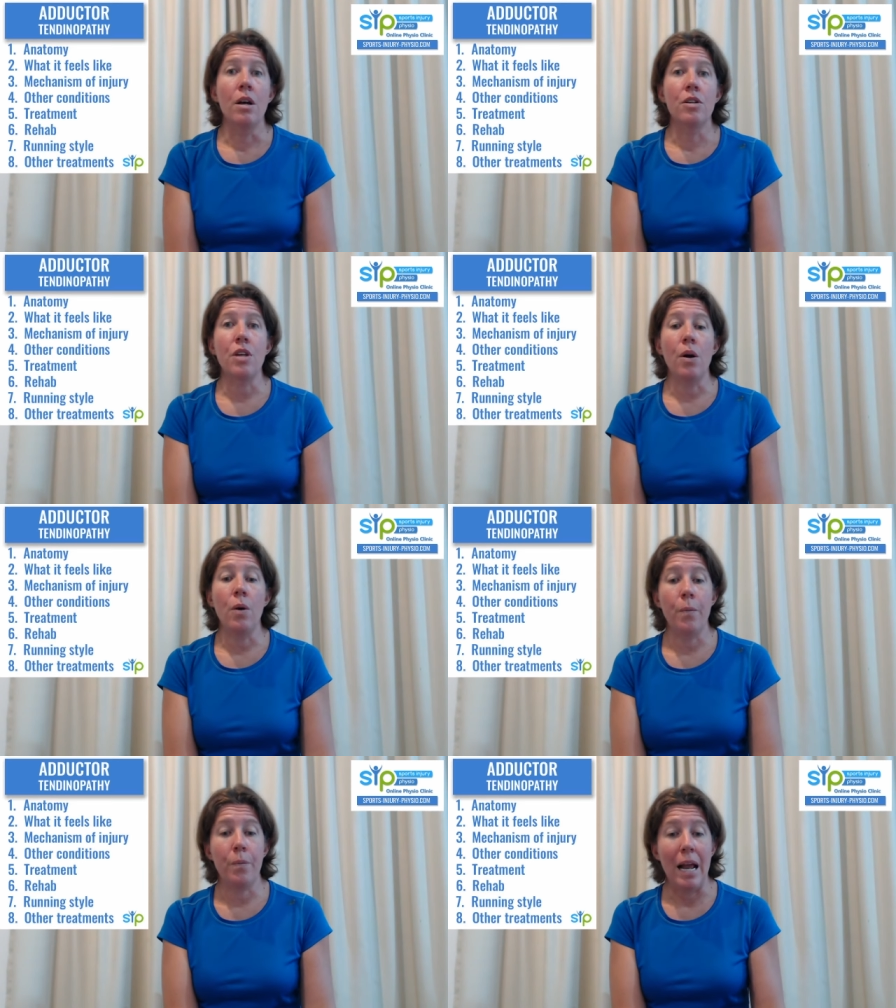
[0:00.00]

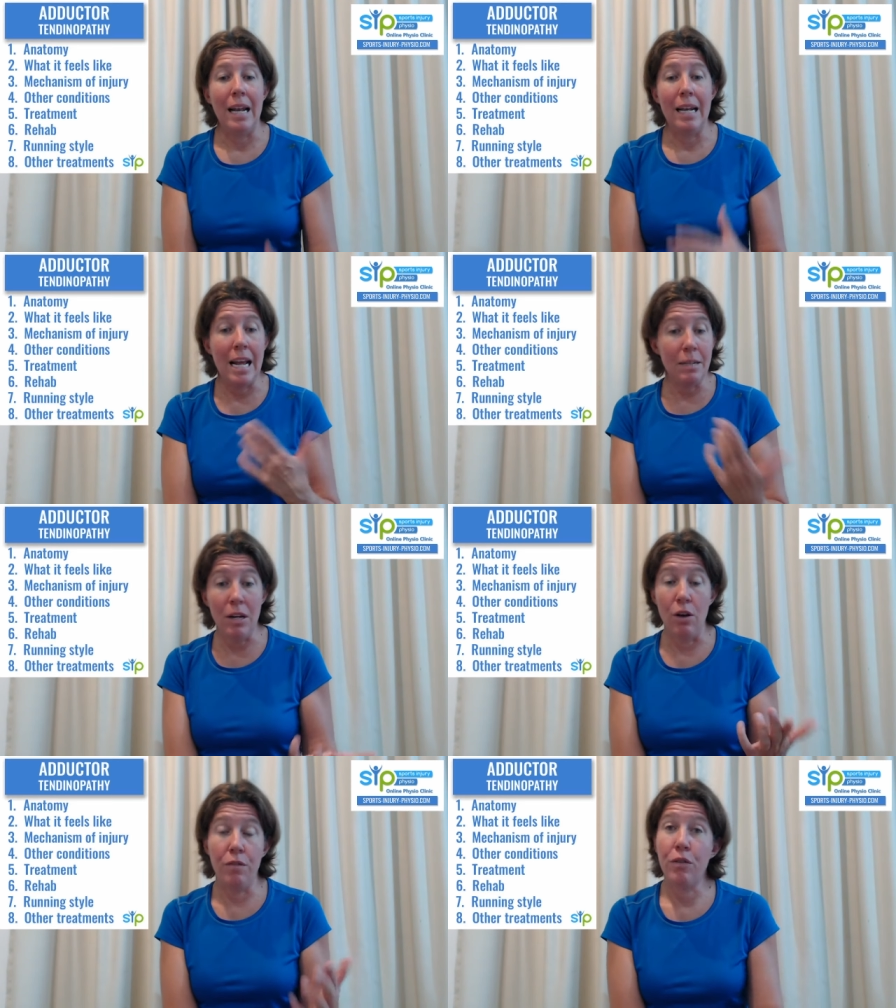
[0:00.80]
So let me
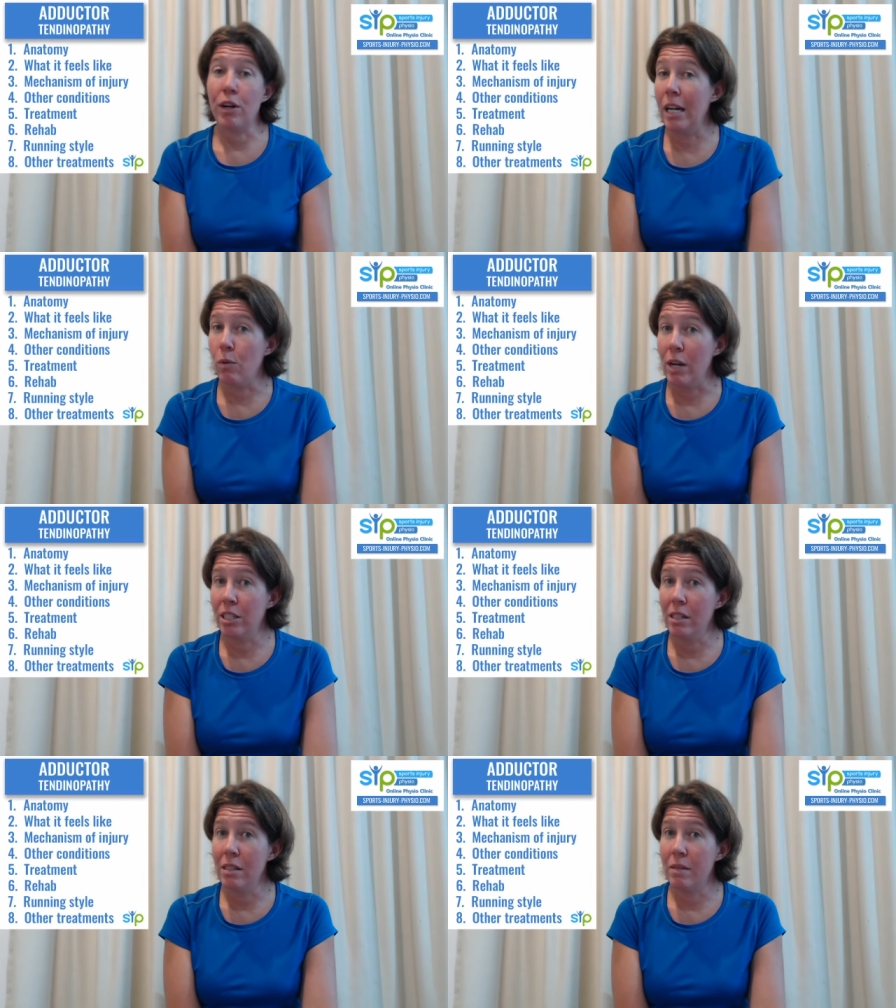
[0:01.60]
know if you've got any
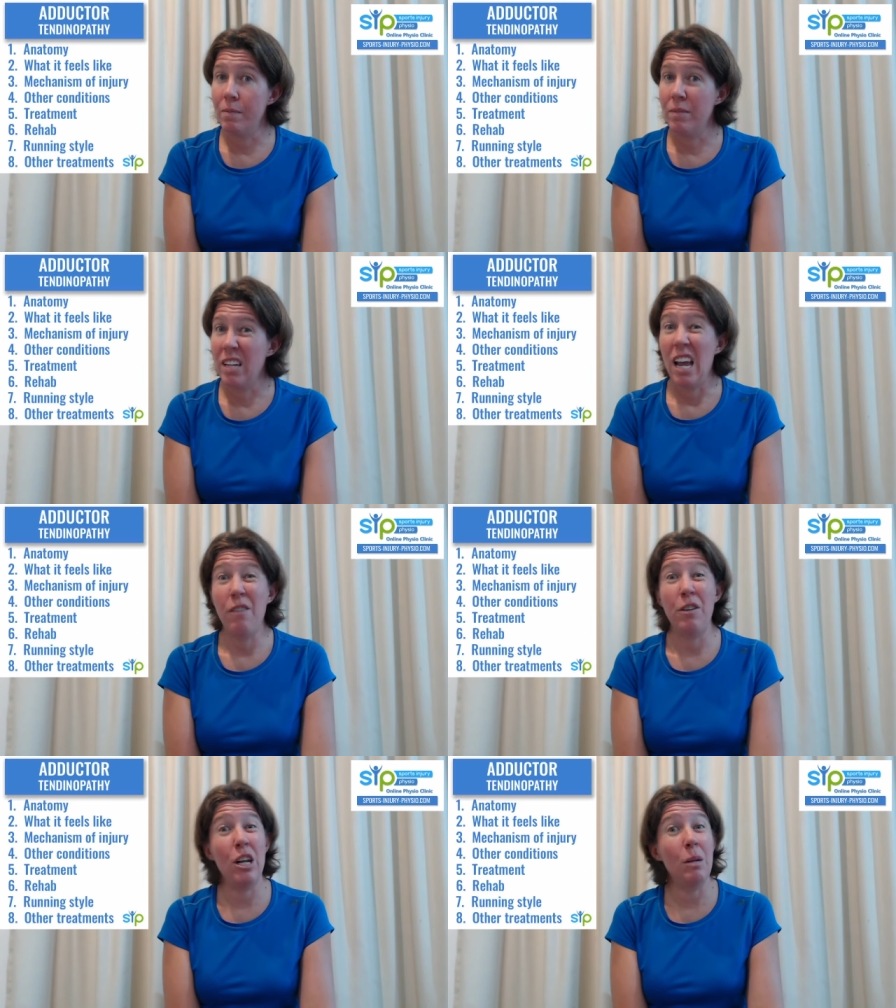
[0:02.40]
questions.
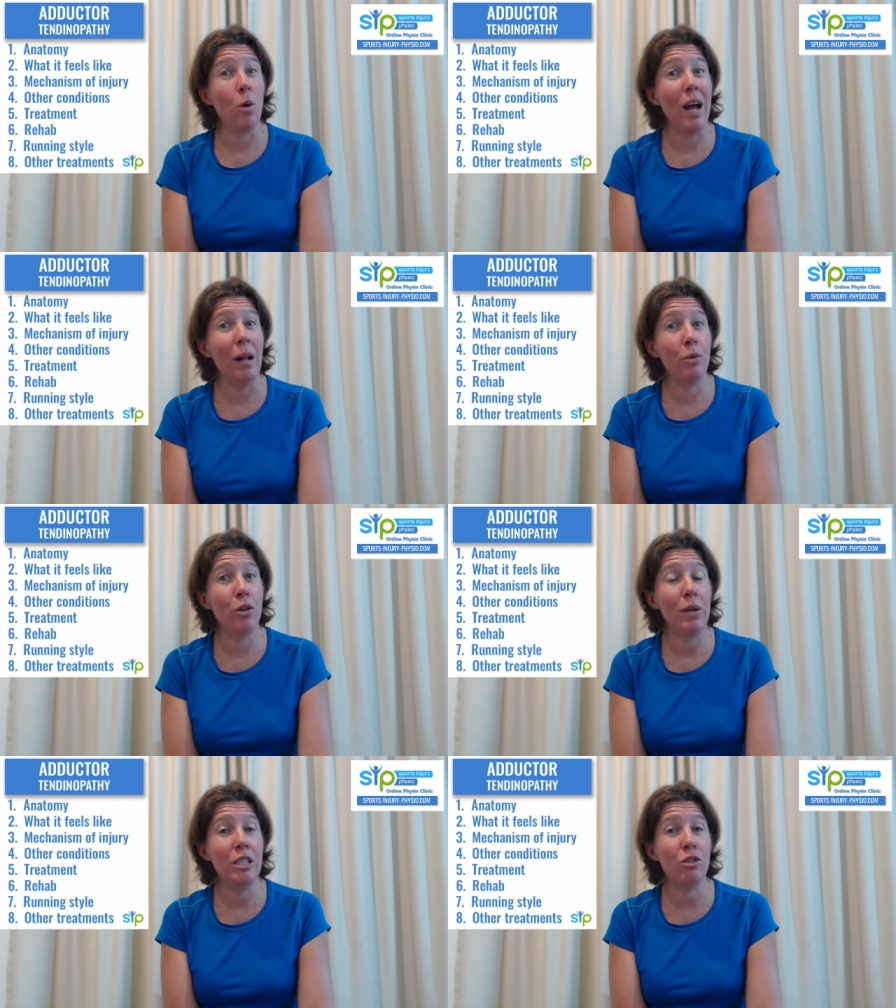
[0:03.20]
If you need more help with
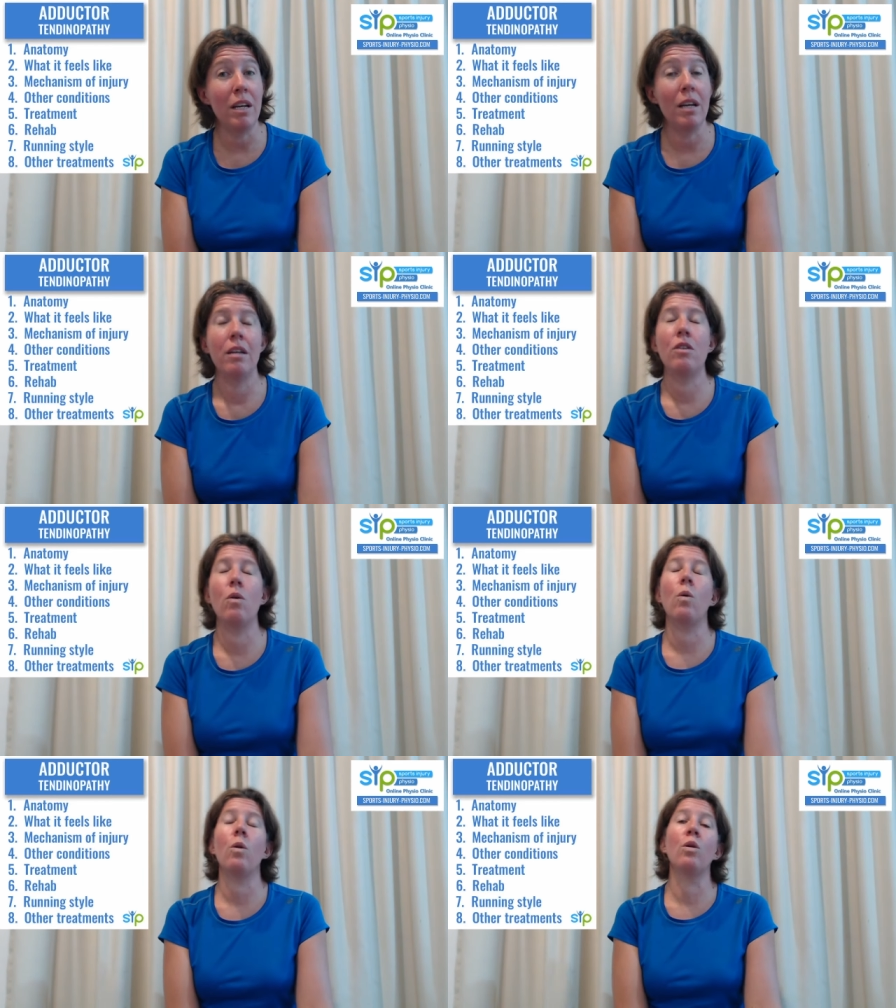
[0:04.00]
your injury,
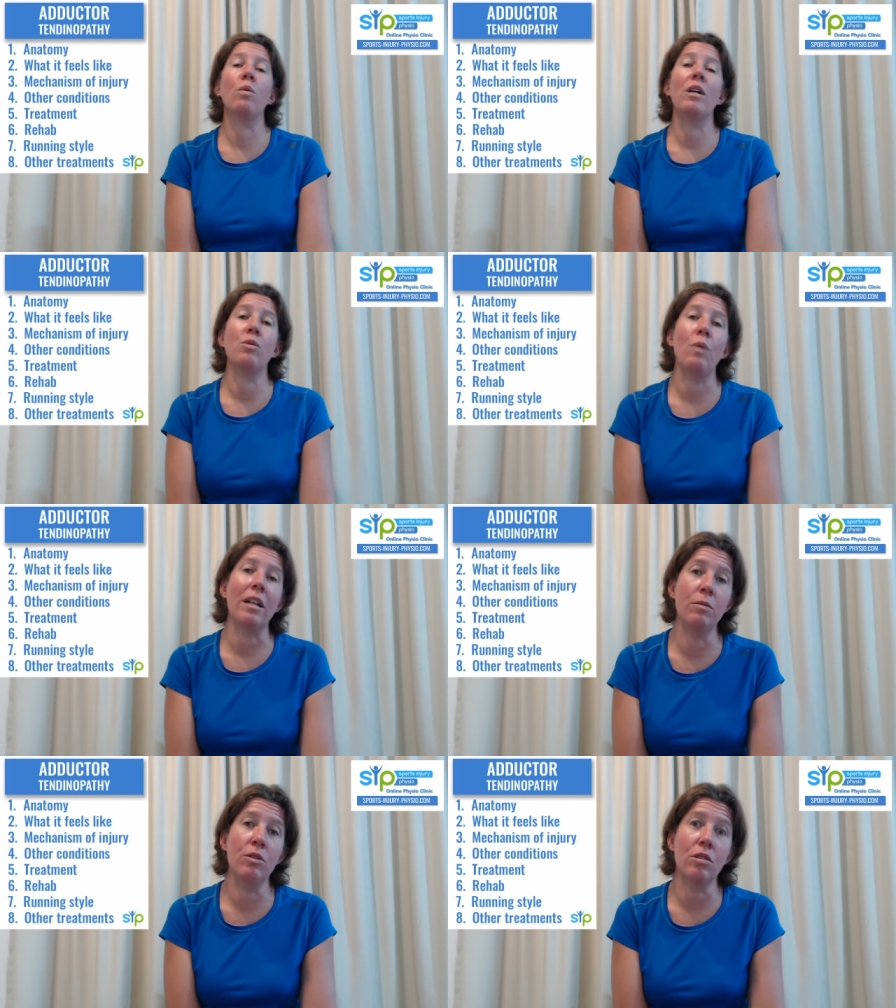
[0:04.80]
you're always
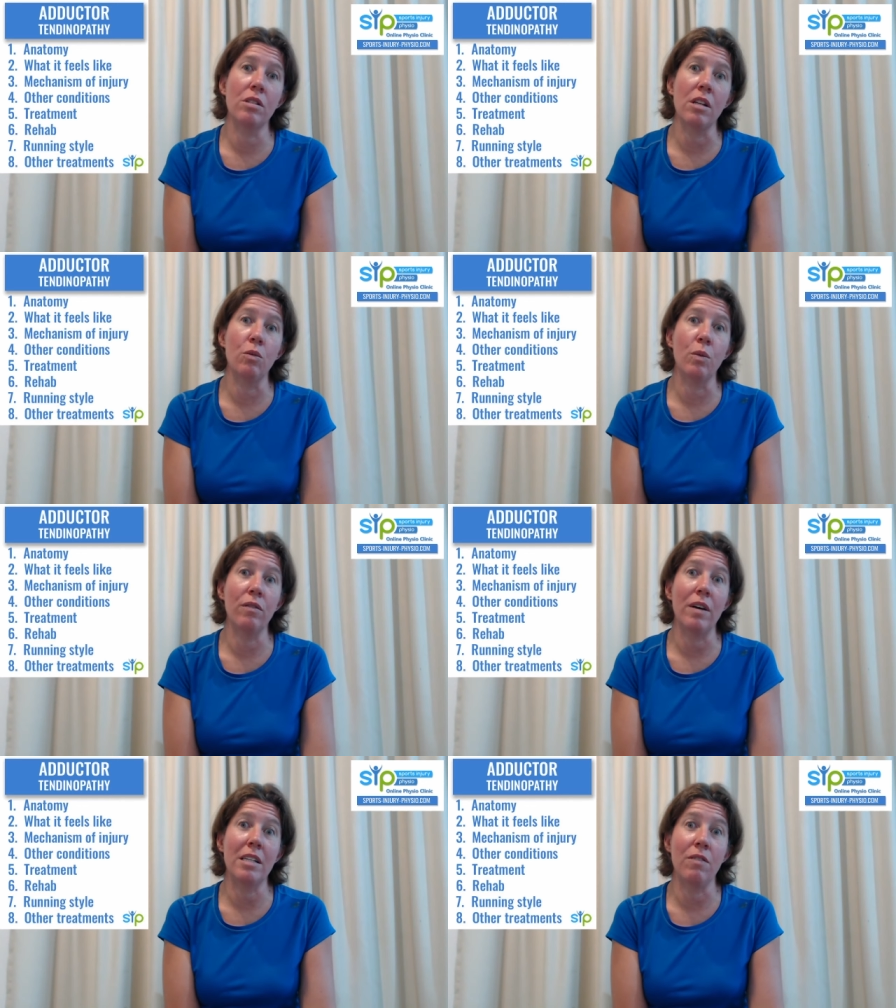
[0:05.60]
welcome to consult one
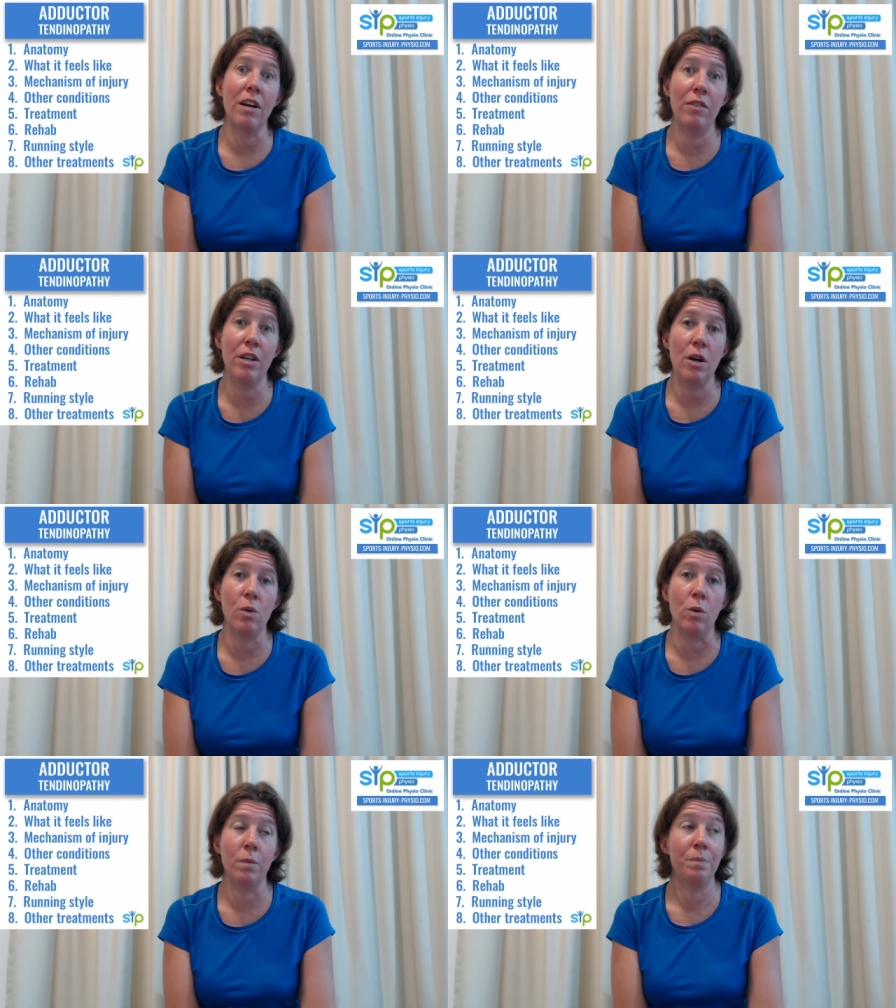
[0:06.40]
of us via video
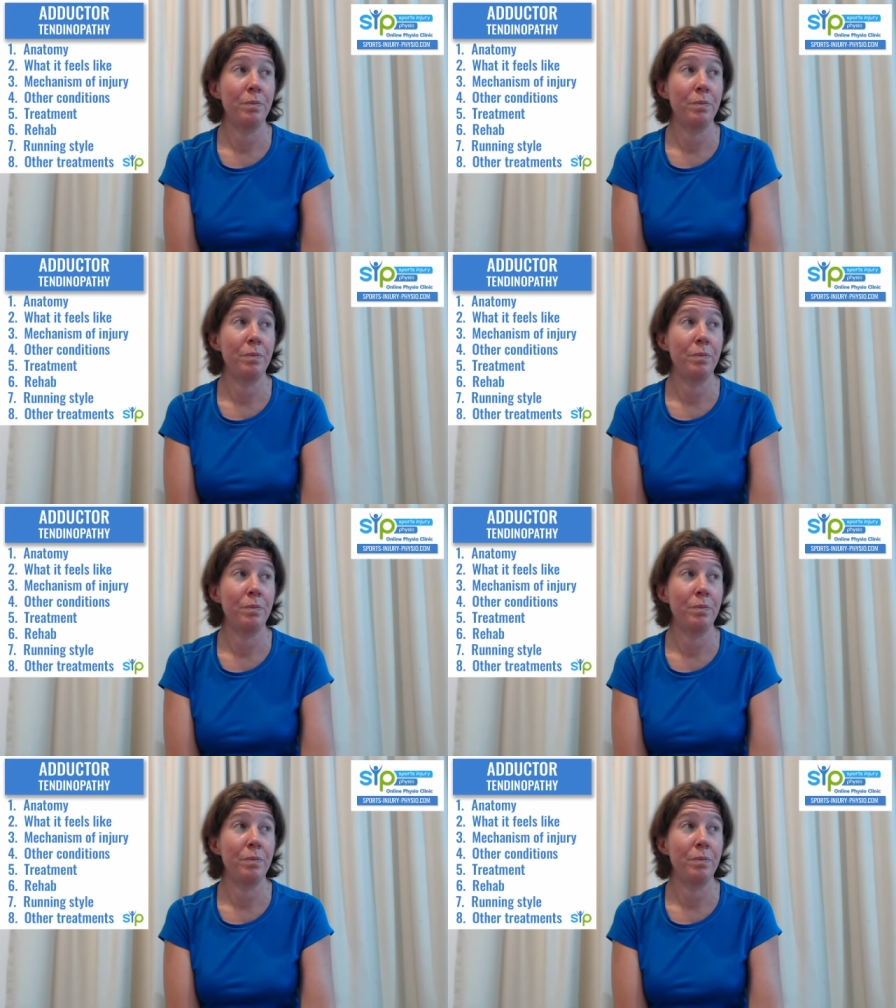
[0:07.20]
call.